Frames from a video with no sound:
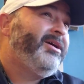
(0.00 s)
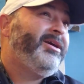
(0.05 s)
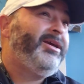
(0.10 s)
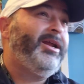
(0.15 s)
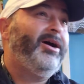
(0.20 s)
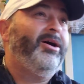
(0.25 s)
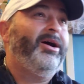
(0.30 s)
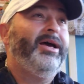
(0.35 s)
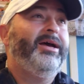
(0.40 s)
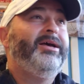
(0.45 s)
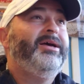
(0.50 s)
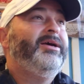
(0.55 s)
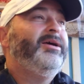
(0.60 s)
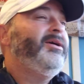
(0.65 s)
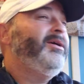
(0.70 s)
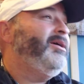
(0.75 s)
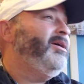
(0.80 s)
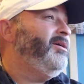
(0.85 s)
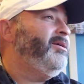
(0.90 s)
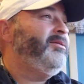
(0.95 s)
I
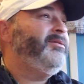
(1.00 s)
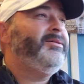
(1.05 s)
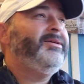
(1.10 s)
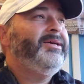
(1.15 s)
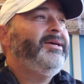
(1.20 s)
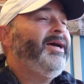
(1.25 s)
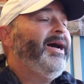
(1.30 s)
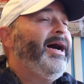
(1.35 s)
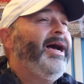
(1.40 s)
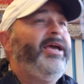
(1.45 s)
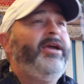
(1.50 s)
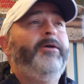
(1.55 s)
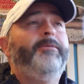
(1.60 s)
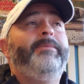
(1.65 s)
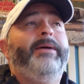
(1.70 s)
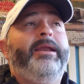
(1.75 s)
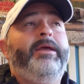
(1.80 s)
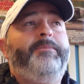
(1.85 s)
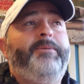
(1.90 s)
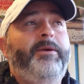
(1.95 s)
hear
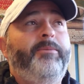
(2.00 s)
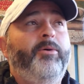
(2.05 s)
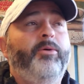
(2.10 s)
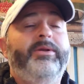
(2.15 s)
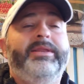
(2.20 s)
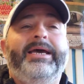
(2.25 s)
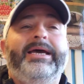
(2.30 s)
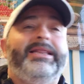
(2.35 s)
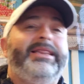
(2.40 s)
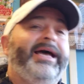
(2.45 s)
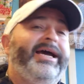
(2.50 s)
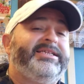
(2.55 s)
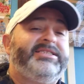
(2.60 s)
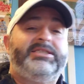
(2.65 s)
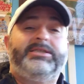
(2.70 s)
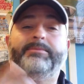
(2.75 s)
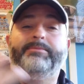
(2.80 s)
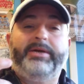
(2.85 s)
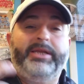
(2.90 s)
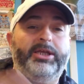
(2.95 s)
many people when they elect
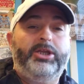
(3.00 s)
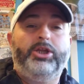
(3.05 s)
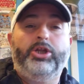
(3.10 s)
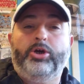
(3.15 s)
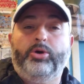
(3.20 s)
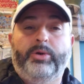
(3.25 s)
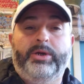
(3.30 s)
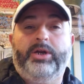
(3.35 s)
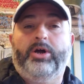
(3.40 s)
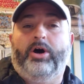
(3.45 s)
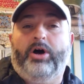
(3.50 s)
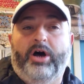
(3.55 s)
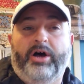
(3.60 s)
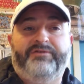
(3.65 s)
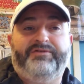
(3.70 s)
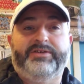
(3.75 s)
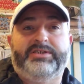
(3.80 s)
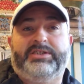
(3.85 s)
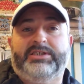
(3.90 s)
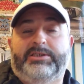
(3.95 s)
somebody new into
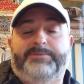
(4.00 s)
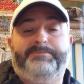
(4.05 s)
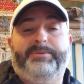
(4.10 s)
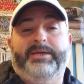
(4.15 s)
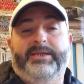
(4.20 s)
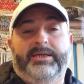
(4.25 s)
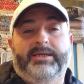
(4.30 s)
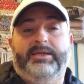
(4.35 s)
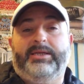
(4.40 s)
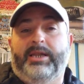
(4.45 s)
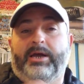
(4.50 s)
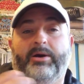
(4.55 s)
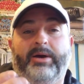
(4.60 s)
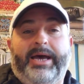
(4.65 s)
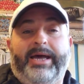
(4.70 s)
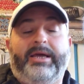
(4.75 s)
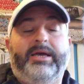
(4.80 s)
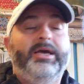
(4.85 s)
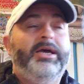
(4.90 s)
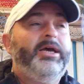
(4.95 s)
office that's been,
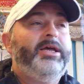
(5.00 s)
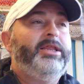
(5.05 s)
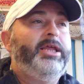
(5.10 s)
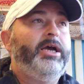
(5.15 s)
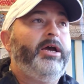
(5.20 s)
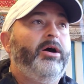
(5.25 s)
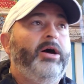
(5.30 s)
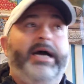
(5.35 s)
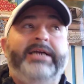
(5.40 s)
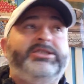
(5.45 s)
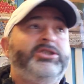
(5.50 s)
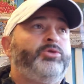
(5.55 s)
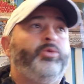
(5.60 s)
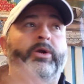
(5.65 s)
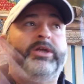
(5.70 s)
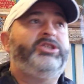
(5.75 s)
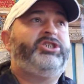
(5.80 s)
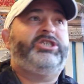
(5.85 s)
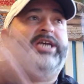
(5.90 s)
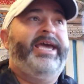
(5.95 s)
they go, I just
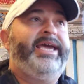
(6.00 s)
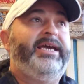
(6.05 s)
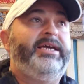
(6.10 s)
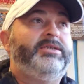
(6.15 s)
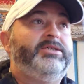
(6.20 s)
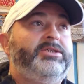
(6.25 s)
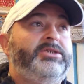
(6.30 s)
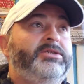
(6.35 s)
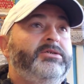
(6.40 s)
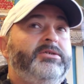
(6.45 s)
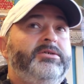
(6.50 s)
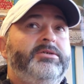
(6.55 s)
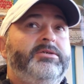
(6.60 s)
want to change.